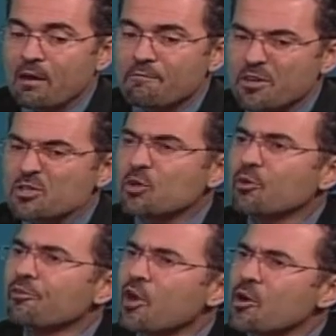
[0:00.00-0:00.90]
Physical
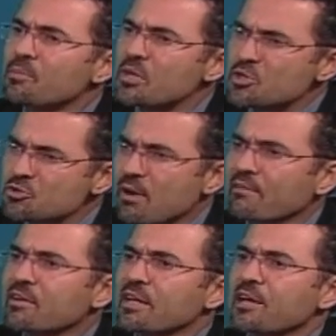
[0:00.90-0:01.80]
therapy,
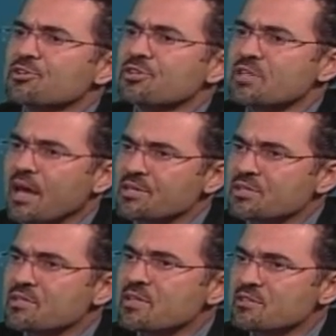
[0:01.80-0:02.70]
strengthening
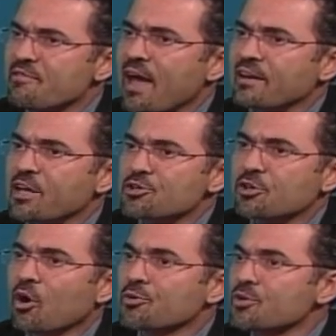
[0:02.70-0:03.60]
exercises, things of that nature
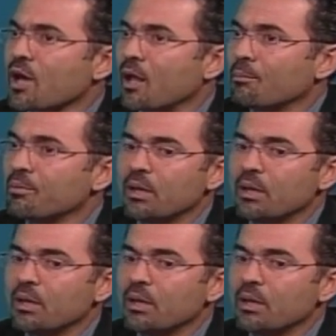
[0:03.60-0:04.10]
also help